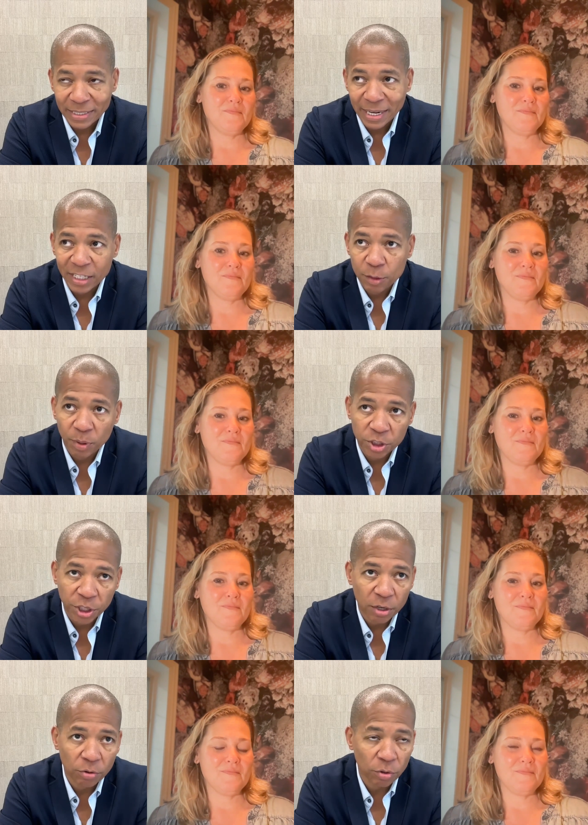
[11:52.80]
Speaker 1: dates but
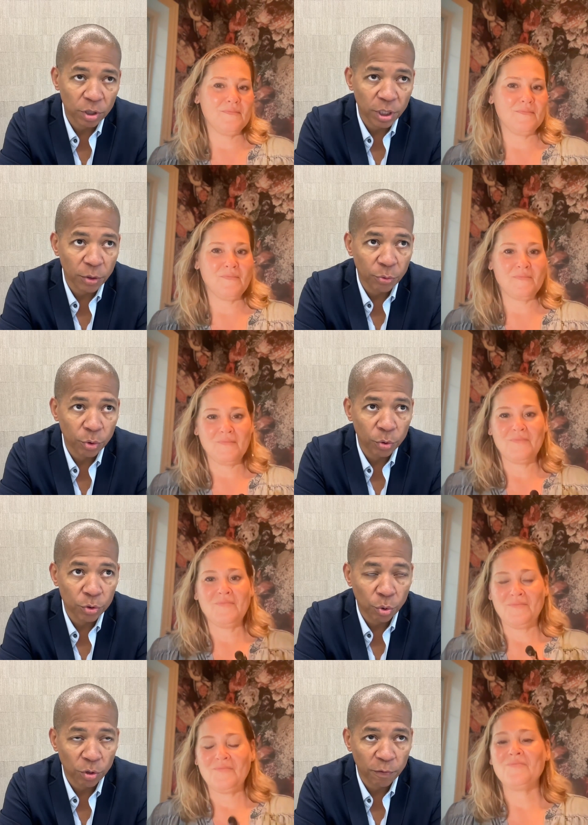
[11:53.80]
generally through
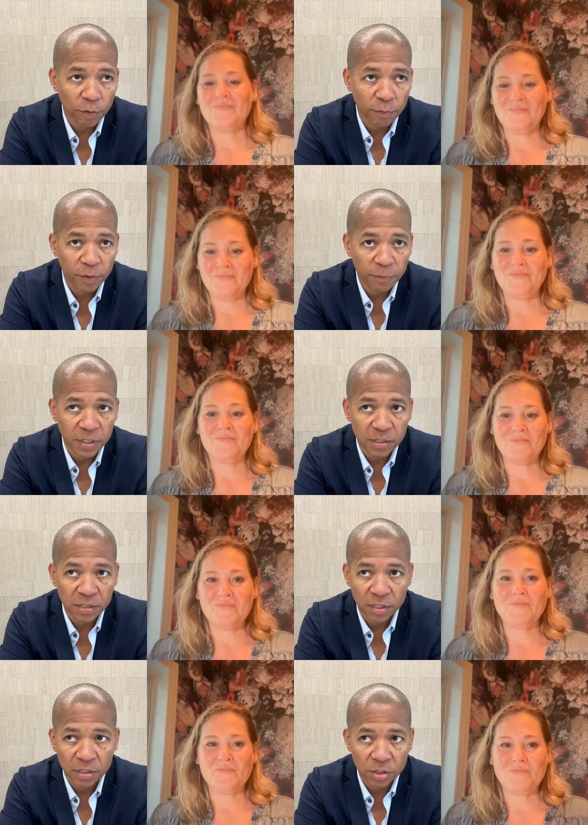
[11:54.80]
sort of the 50s
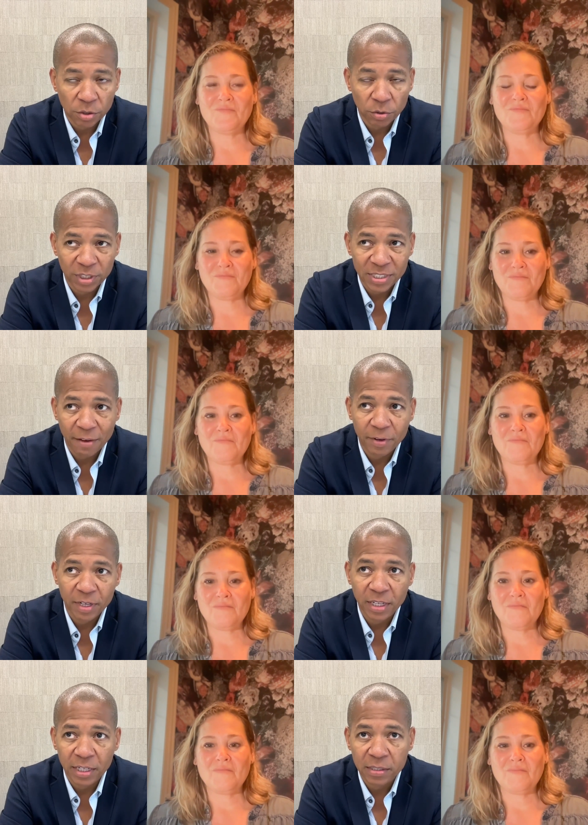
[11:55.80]
60s early
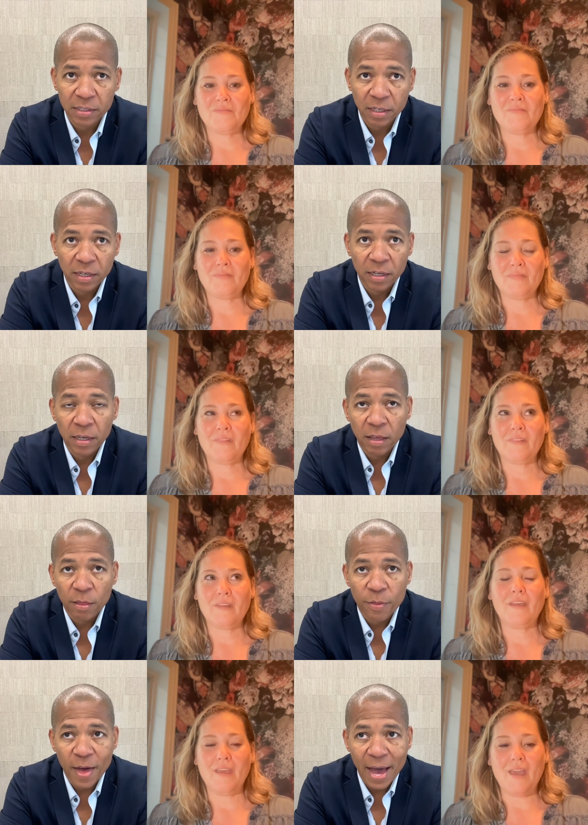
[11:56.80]
70s
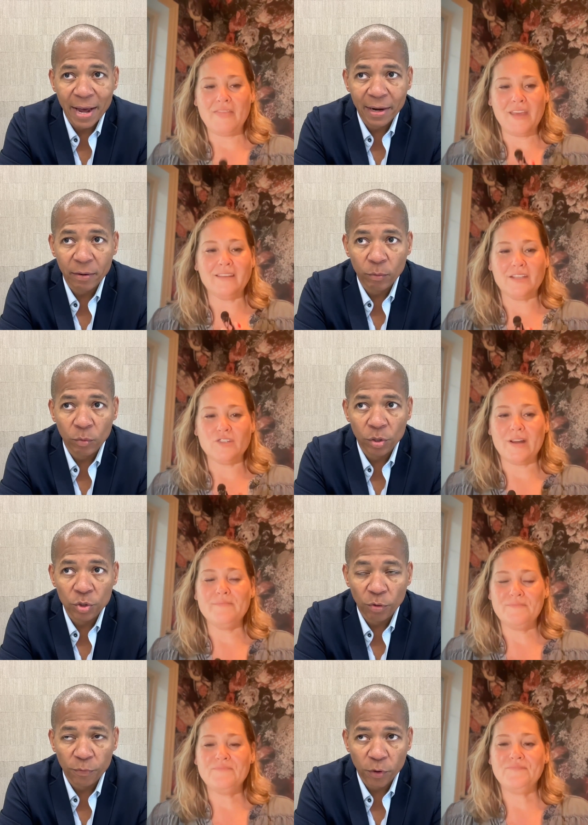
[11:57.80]
yeah, that was
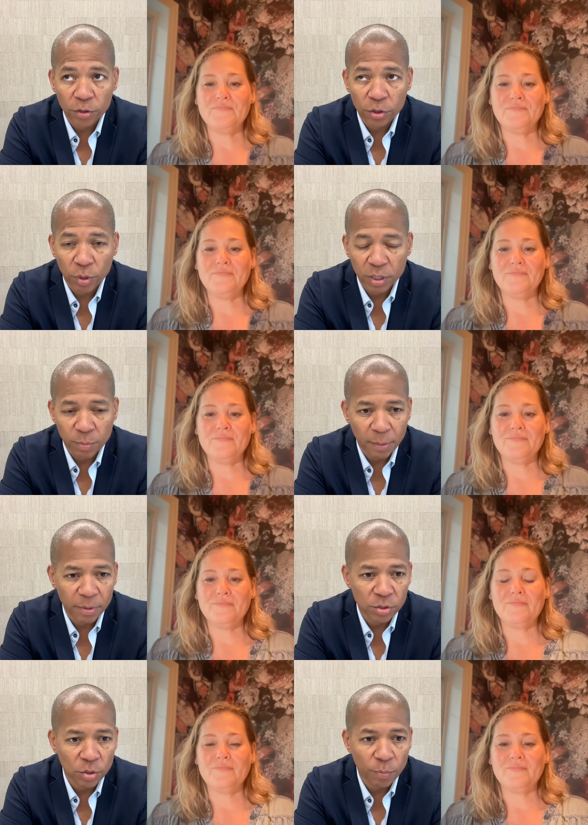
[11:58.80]
referred to as baby
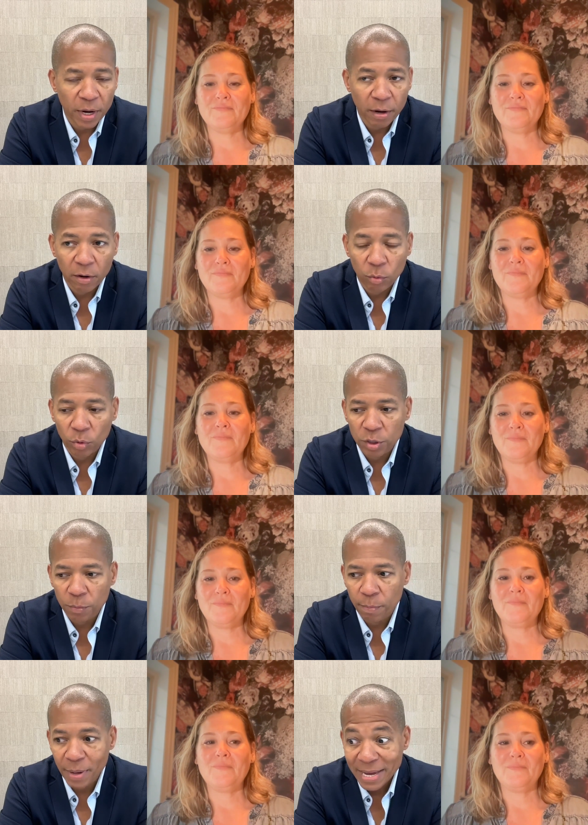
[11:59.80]
scoop era which
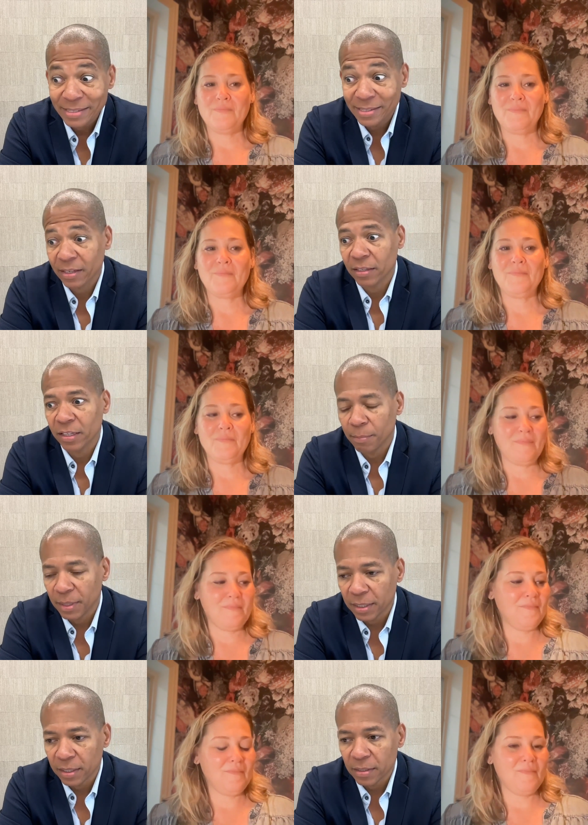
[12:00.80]
basically
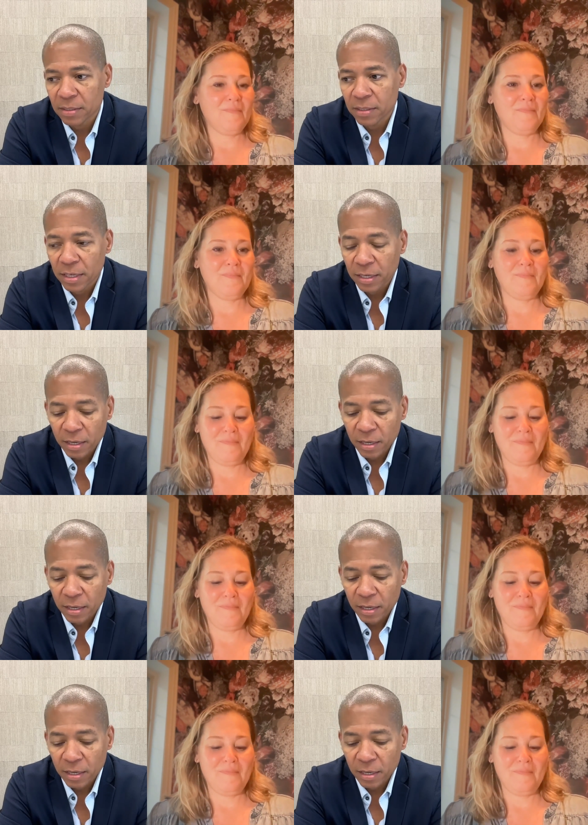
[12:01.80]
means